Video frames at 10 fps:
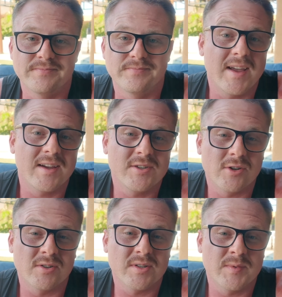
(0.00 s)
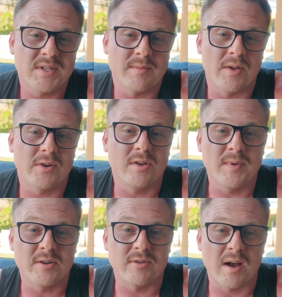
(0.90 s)
In conjunction with some other
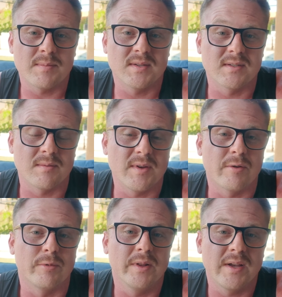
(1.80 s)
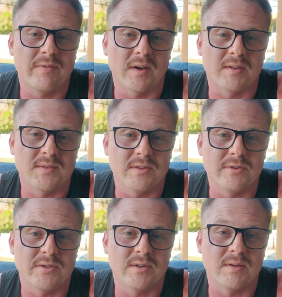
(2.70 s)
humane traps, this can be a really effective
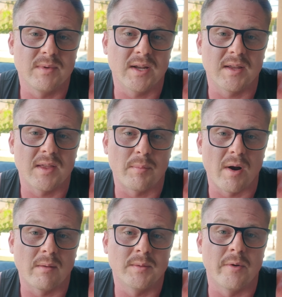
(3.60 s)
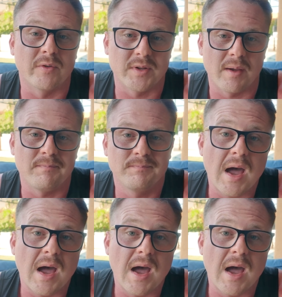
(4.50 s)
solution to mitigate that problem over time.